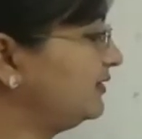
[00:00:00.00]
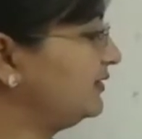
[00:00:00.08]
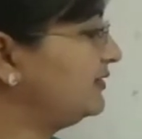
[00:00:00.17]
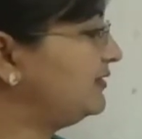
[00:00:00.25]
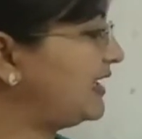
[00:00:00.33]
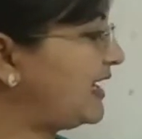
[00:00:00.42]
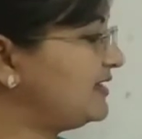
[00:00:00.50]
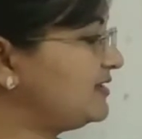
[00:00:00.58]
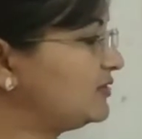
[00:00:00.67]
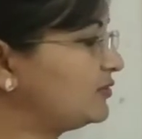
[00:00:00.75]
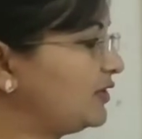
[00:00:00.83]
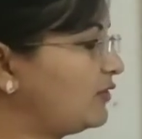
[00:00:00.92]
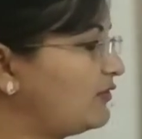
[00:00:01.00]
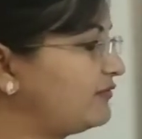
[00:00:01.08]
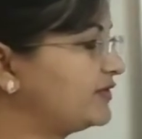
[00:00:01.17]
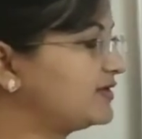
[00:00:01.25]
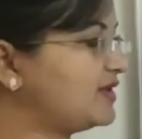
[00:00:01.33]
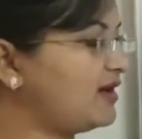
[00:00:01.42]
LAN today
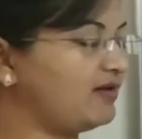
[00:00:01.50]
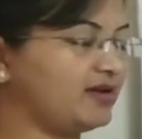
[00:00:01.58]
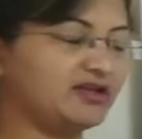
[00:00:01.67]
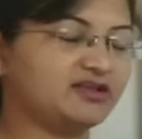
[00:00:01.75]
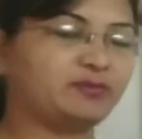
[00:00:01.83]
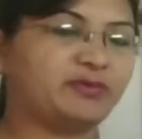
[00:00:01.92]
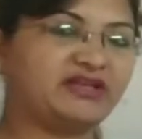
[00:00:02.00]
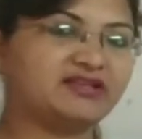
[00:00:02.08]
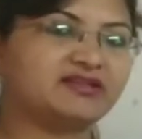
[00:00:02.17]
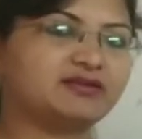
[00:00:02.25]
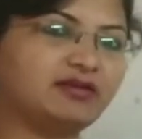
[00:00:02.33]
offers high speeds.